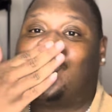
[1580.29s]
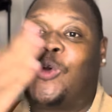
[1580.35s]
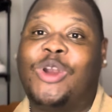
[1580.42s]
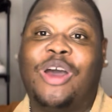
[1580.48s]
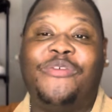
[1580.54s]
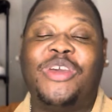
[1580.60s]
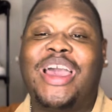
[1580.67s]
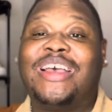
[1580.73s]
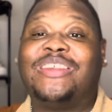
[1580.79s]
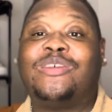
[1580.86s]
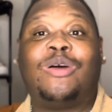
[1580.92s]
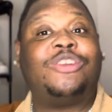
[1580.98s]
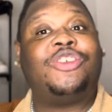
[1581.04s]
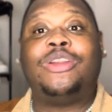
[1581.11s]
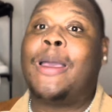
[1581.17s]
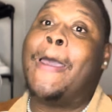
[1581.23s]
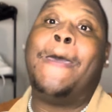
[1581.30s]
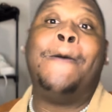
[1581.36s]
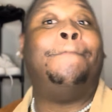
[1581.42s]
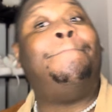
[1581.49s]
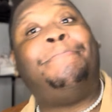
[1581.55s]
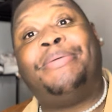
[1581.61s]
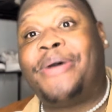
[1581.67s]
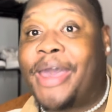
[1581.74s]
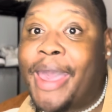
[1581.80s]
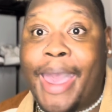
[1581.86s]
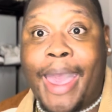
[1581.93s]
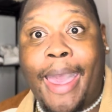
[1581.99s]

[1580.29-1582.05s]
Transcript: Love you guys for watching. Bye!